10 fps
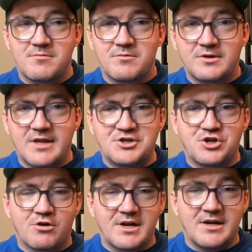
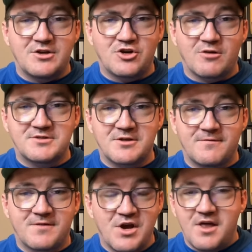ledger in terms
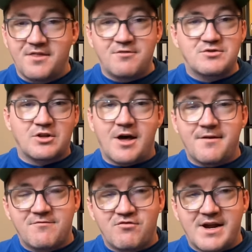of there's a lot
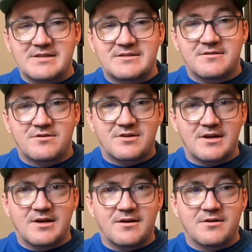of trades
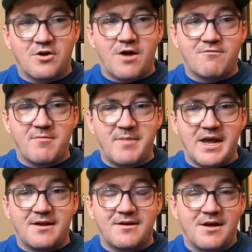that Conroy
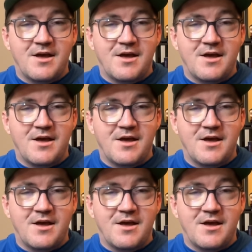made